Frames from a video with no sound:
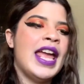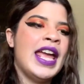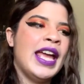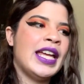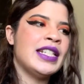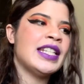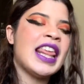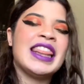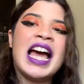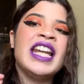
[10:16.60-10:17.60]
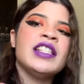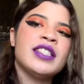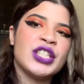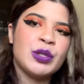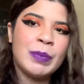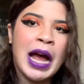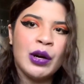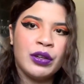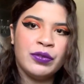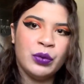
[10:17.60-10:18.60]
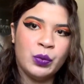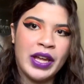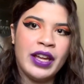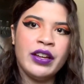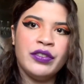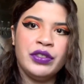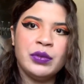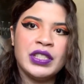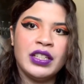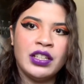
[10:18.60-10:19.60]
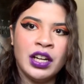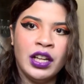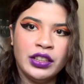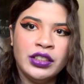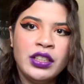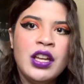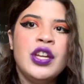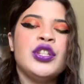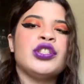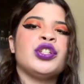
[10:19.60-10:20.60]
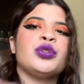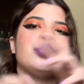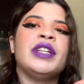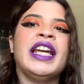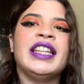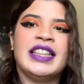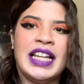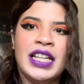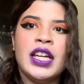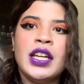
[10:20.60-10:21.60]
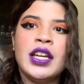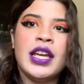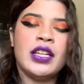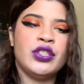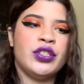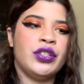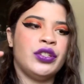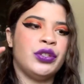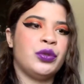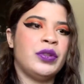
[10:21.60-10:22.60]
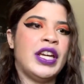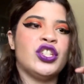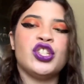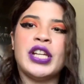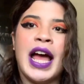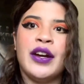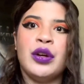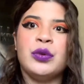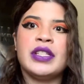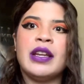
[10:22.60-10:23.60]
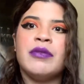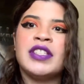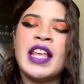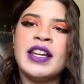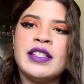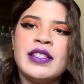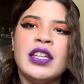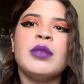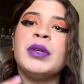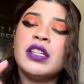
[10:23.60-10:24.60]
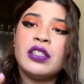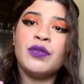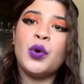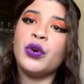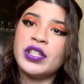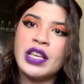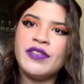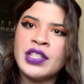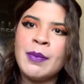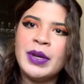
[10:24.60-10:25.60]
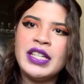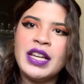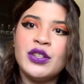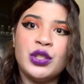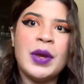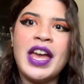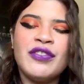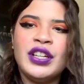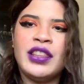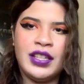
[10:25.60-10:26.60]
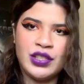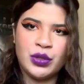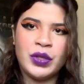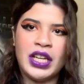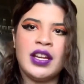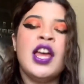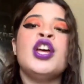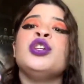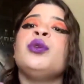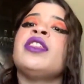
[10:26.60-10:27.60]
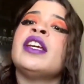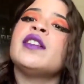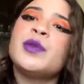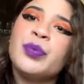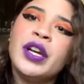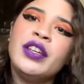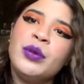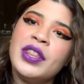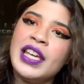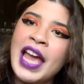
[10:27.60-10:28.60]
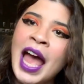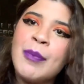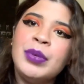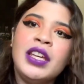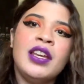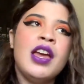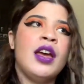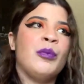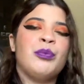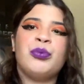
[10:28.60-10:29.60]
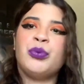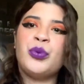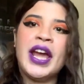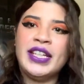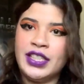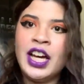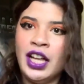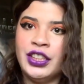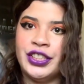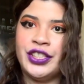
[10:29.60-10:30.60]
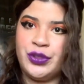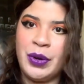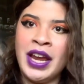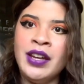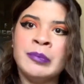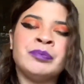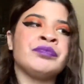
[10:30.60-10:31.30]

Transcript: And that is such a powerful way of using color to create lighting and to create shadows and set a scene. Because of course, if somebody tells you everything is green, you think spring, you think happy, bright colors, right?